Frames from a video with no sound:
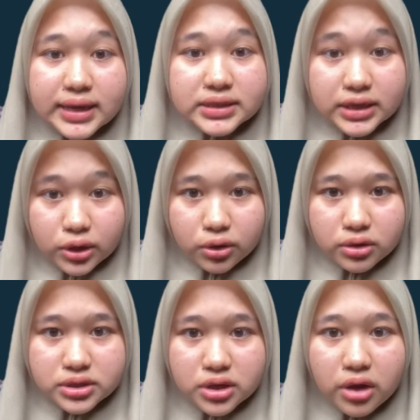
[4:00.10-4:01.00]
the
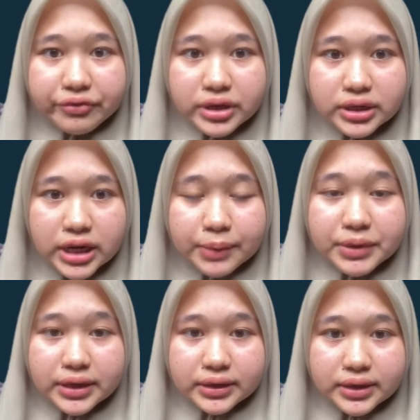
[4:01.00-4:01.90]
cost of the debt
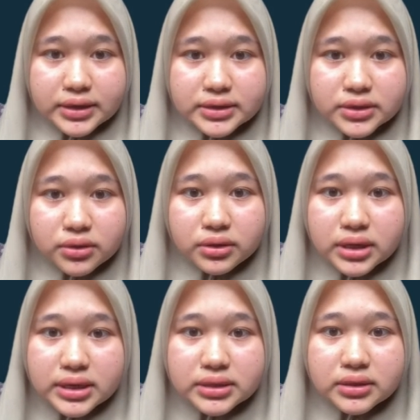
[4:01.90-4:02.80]
increases, so
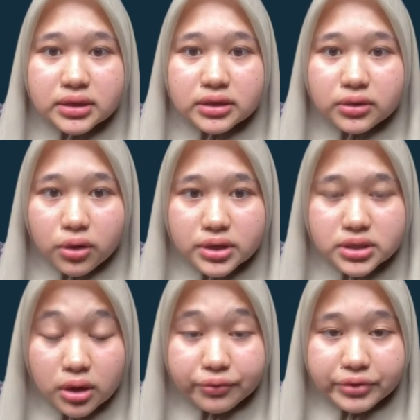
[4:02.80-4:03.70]
does the cost
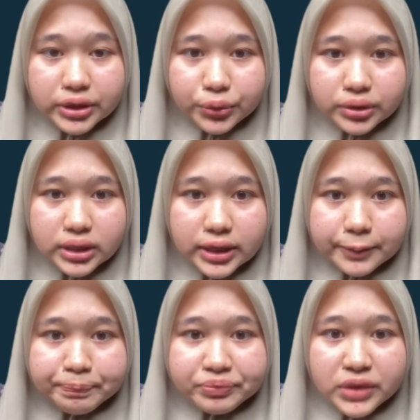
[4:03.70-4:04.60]
of equity.
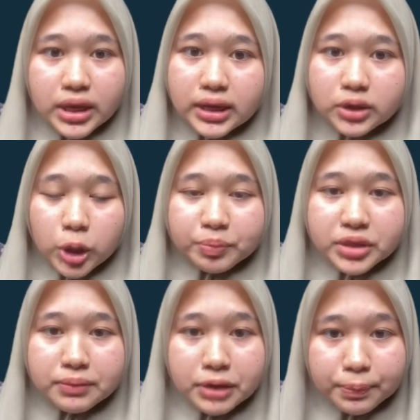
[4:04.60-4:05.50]
The
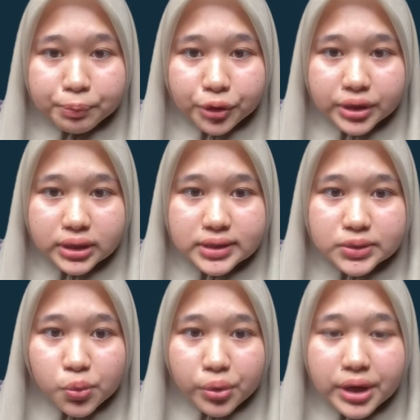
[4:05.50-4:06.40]
optimal point is
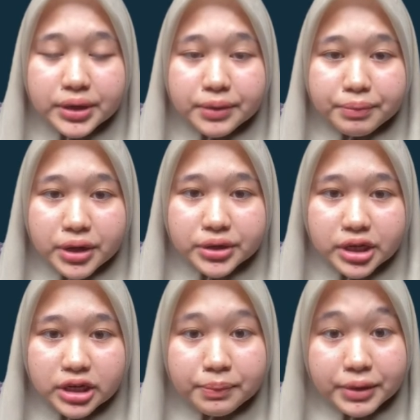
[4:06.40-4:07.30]
where the
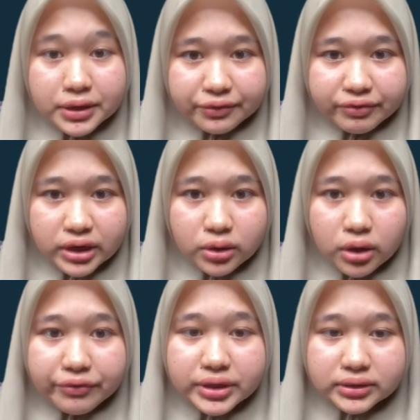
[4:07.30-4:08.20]
marginal benefit
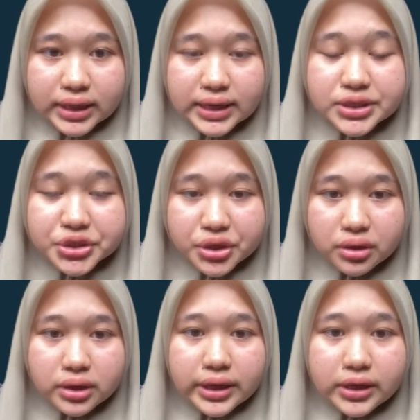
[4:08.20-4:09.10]
of the tax shield
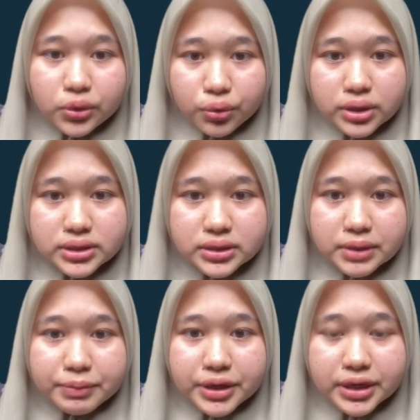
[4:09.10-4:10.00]
equals the
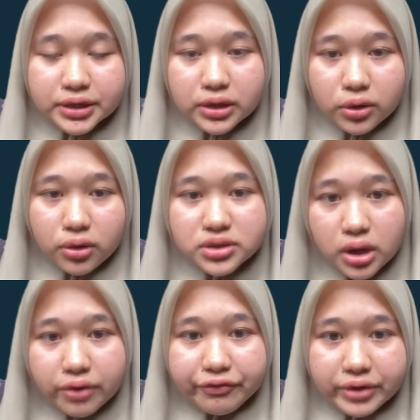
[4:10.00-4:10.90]
marginal cost
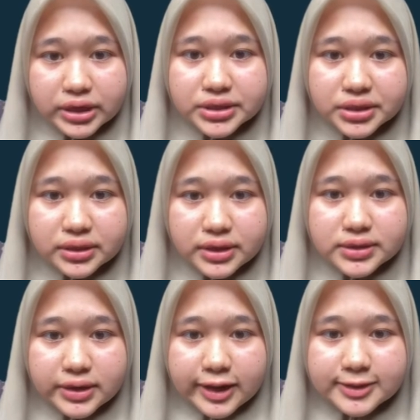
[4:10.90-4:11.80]
of financial
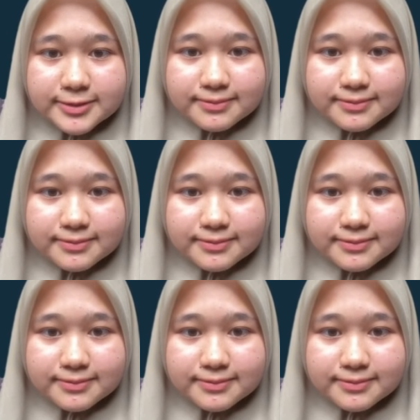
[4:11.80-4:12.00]
distress.